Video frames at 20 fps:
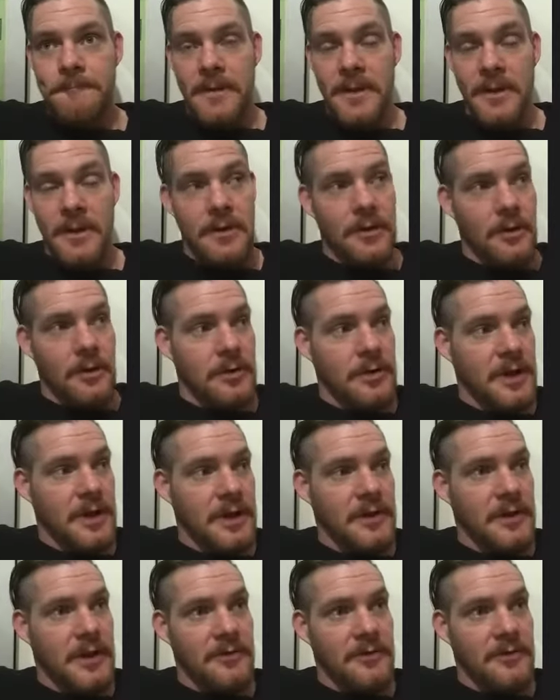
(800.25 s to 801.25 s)
you know,
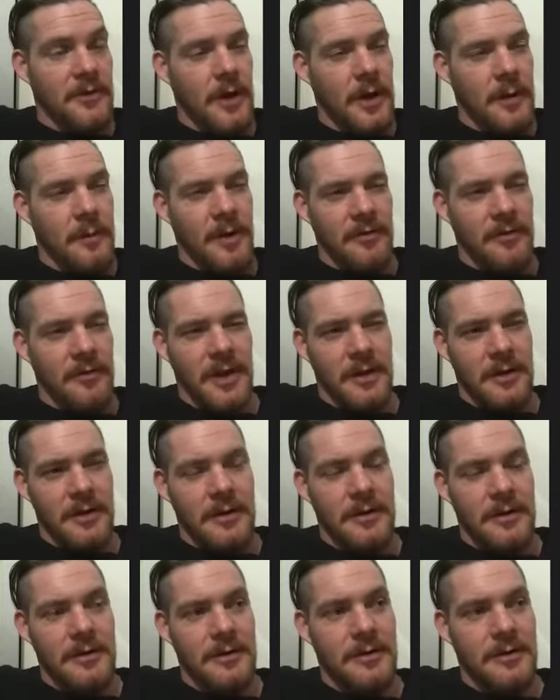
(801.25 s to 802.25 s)
in that time, I think
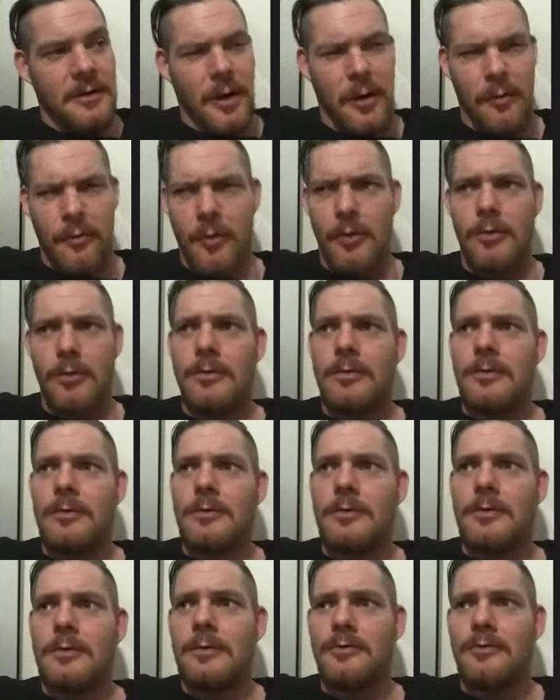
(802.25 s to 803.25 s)
I wrote
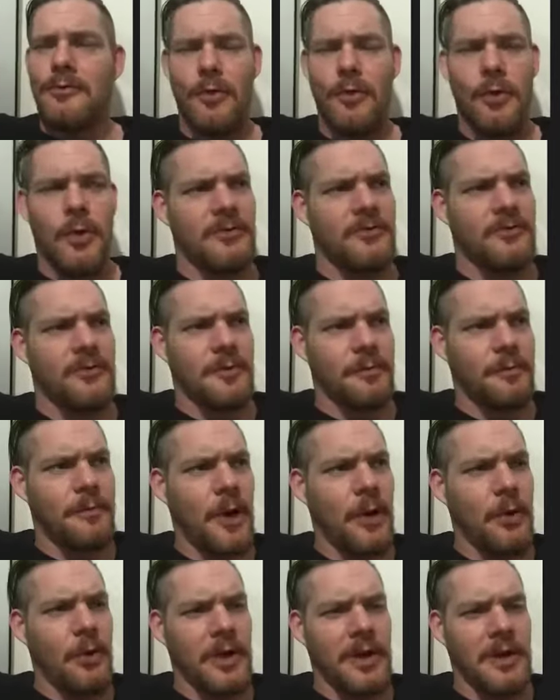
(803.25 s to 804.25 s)
200
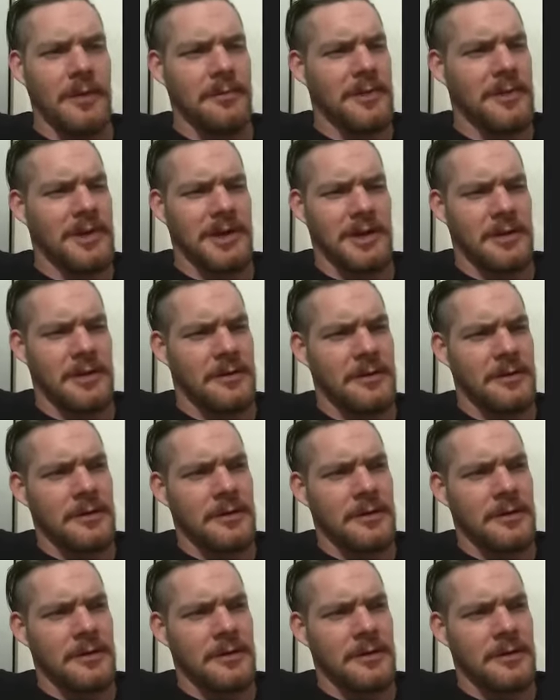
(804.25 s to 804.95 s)
poems and